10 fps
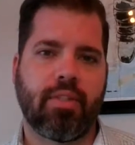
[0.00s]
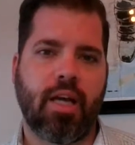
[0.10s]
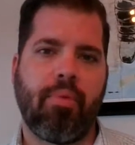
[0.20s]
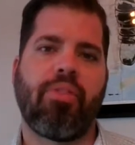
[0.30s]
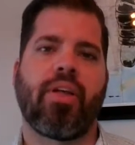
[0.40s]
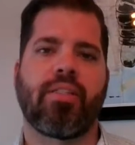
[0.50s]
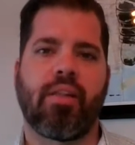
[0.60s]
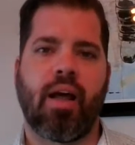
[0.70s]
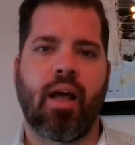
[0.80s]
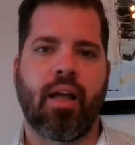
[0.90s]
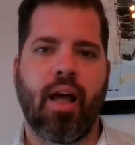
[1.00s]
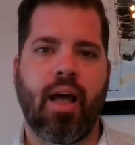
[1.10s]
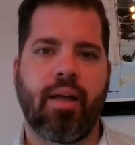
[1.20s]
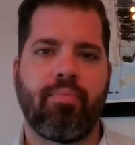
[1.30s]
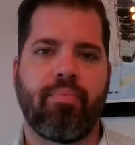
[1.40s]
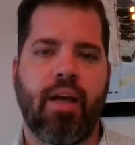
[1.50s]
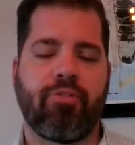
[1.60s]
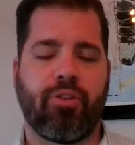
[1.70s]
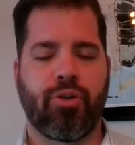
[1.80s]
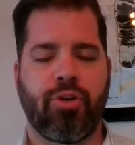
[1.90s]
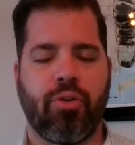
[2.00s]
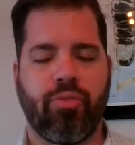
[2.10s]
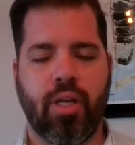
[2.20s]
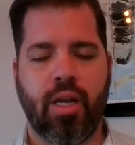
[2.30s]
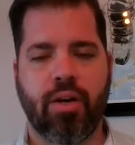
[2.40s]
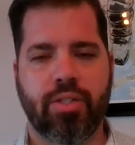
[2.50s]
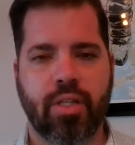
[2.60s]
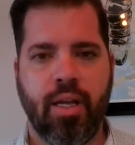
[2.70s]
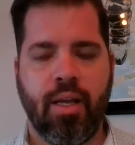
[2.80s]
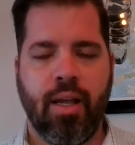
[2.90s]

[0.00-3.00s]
couple things that I have learned over the years.